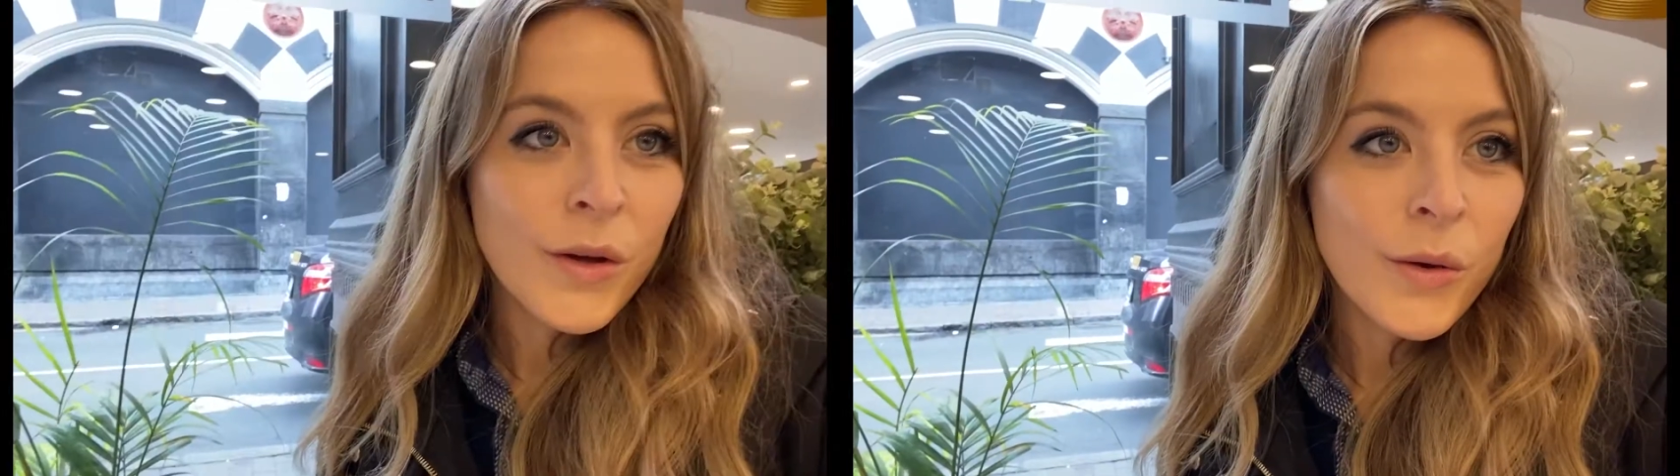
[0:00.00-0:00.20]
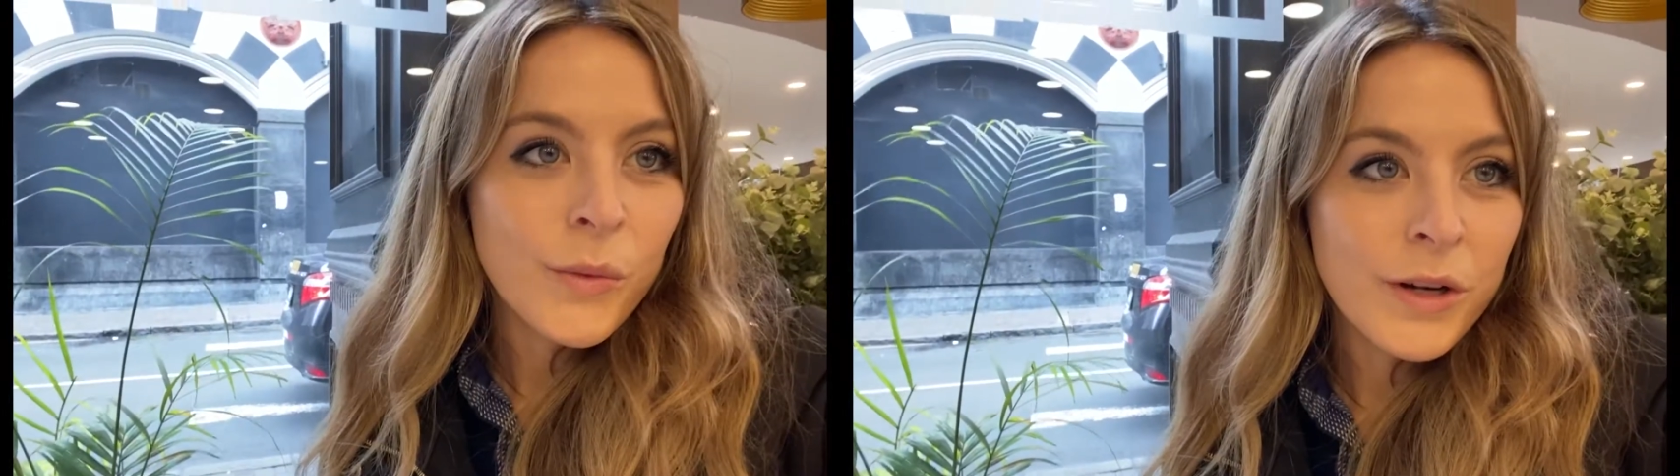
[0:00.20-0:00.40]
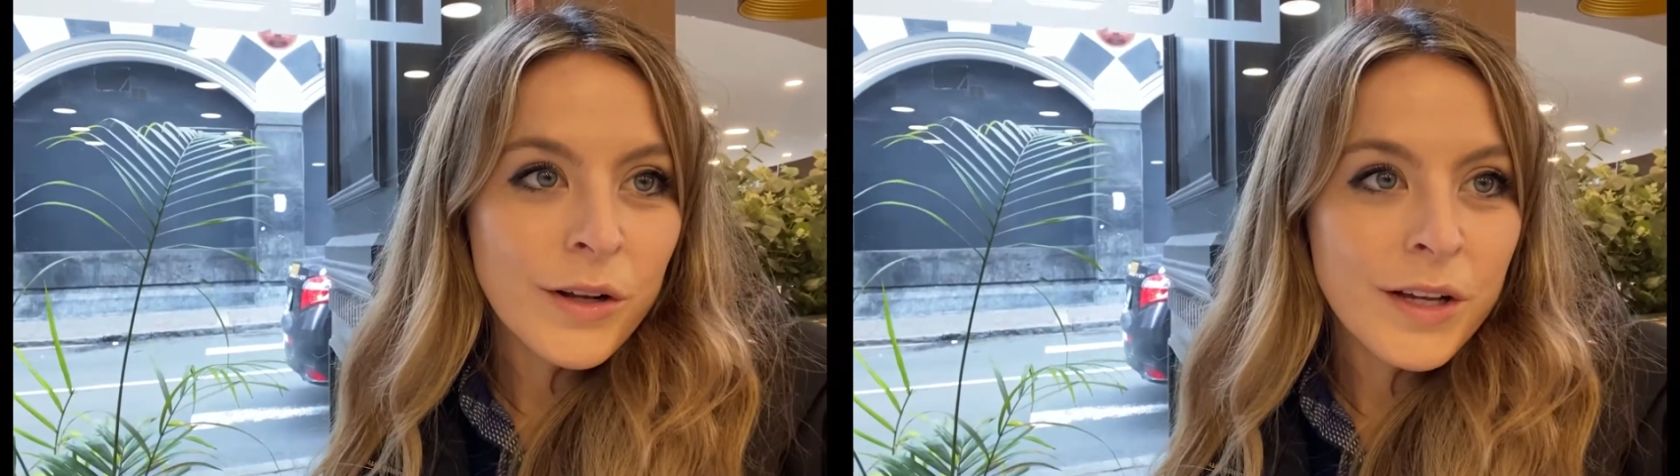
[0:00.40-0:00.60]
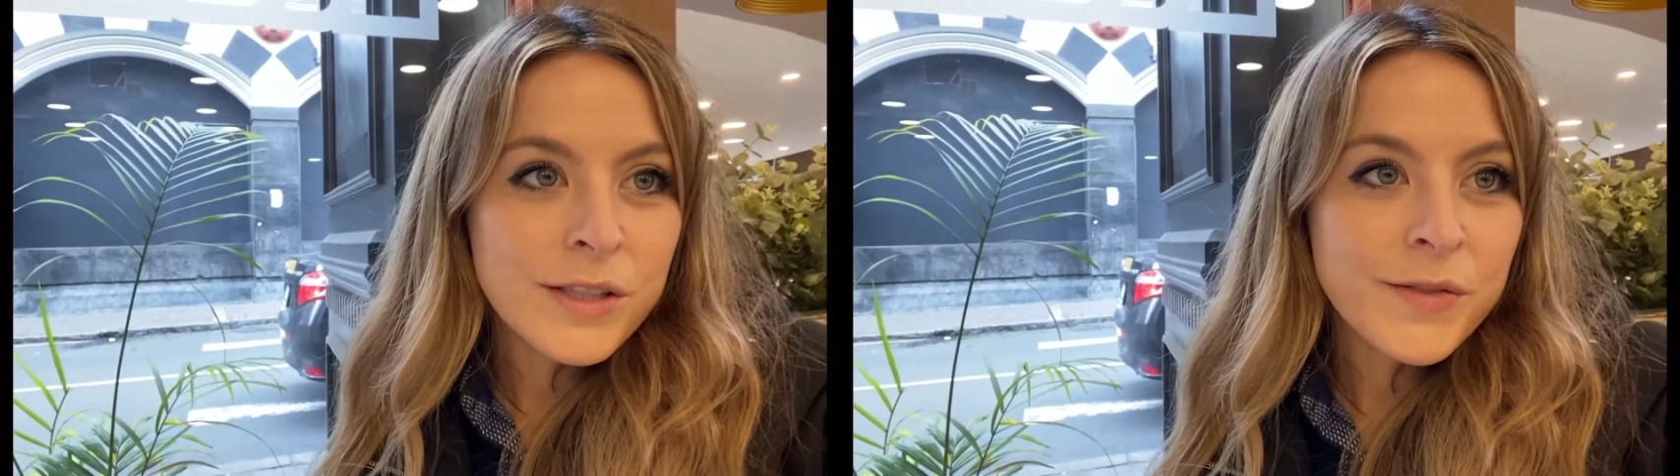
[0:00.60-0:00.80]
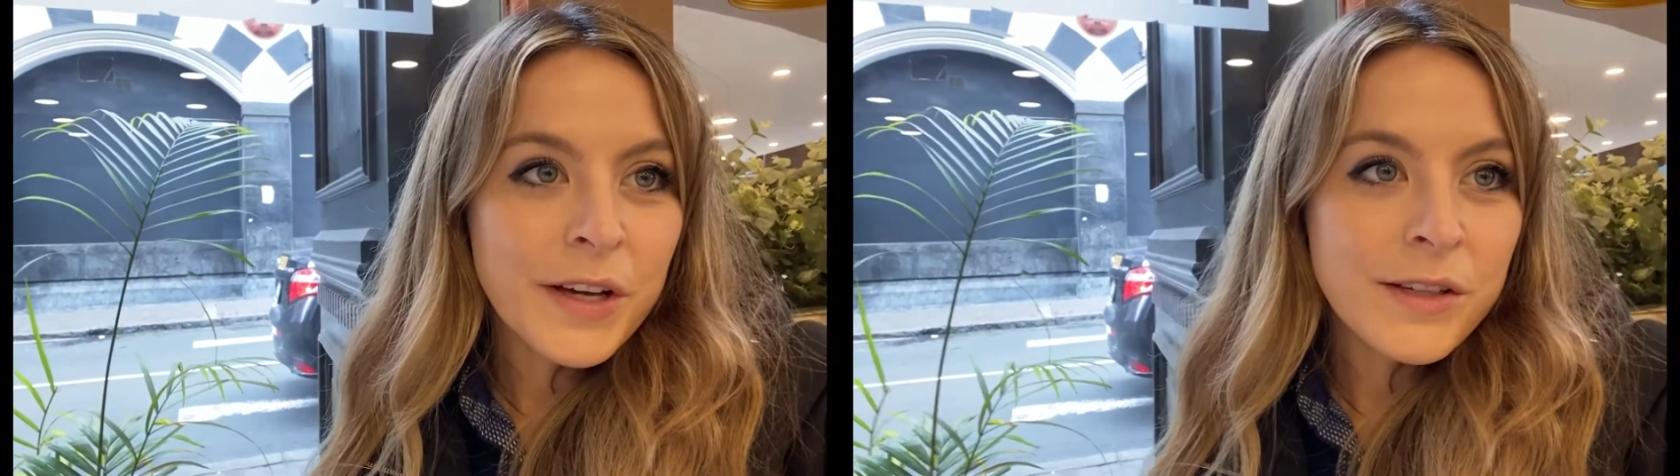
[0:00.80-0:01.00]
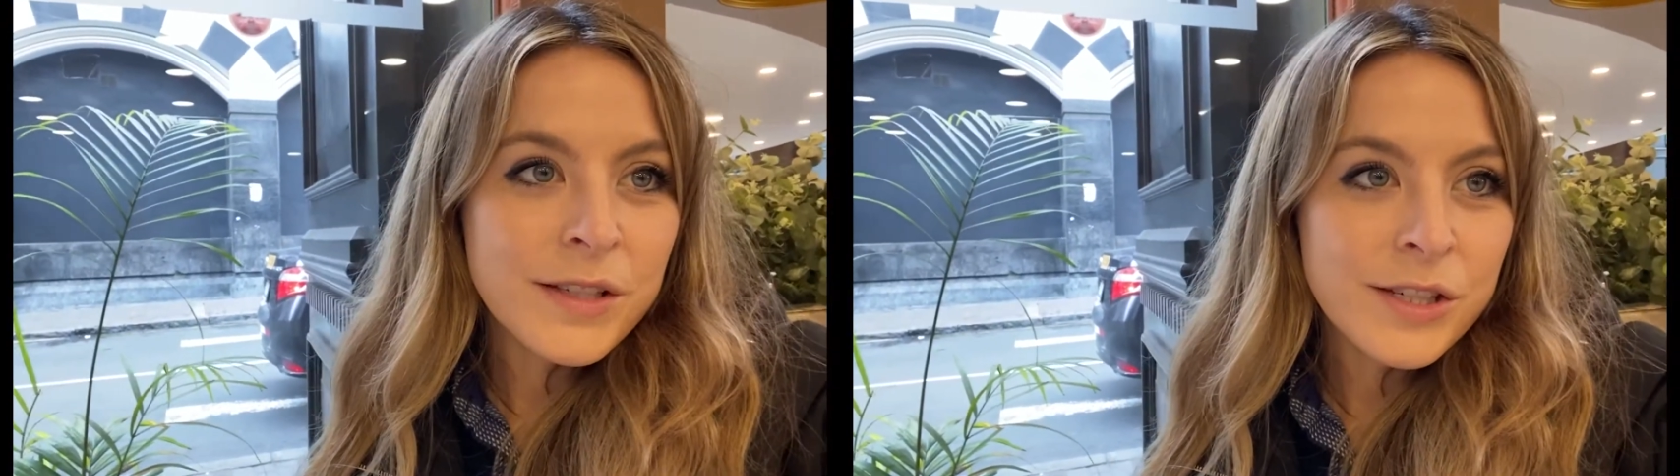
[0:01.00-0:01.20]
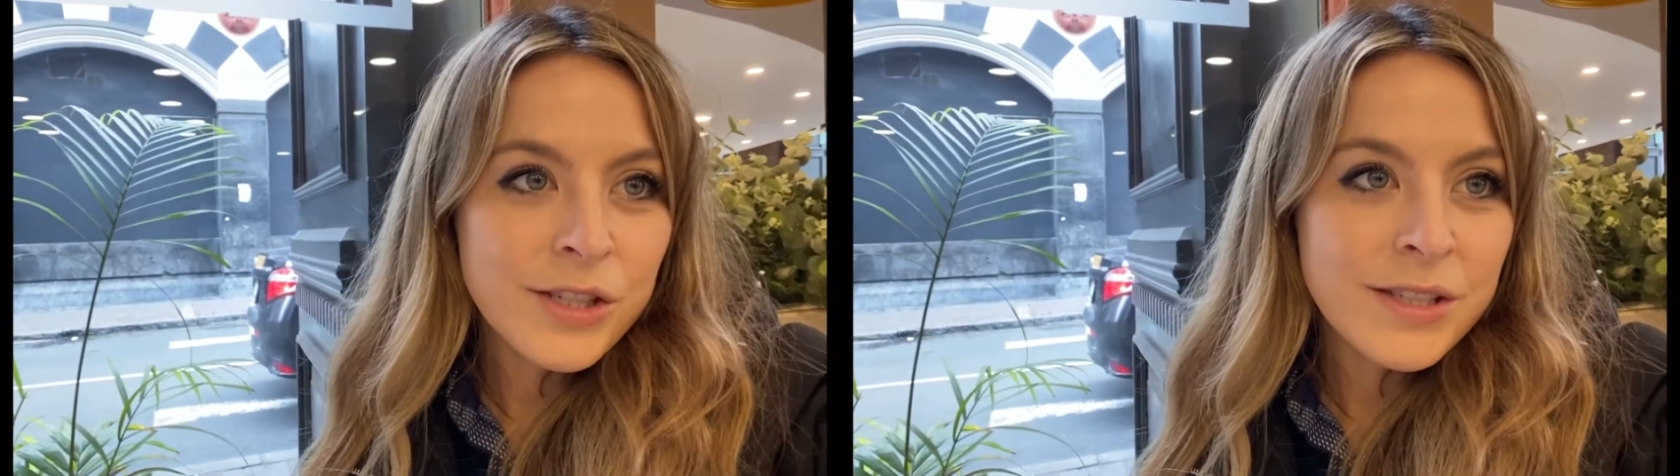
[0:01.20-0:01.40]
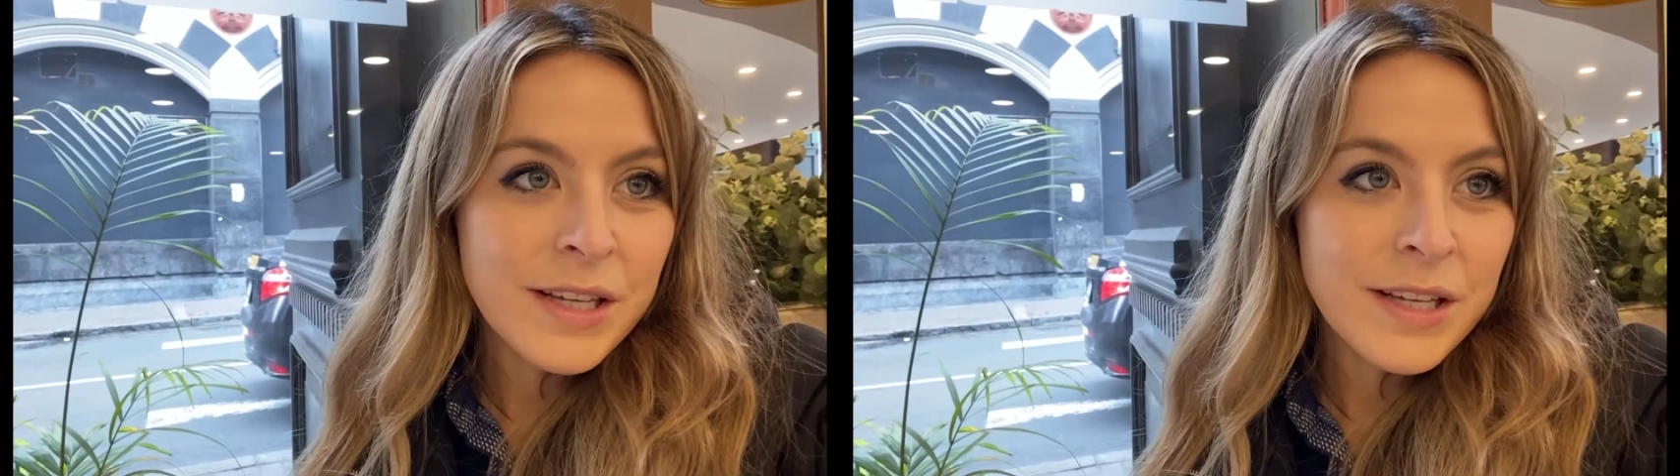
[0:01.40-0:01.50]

When all else fails, I just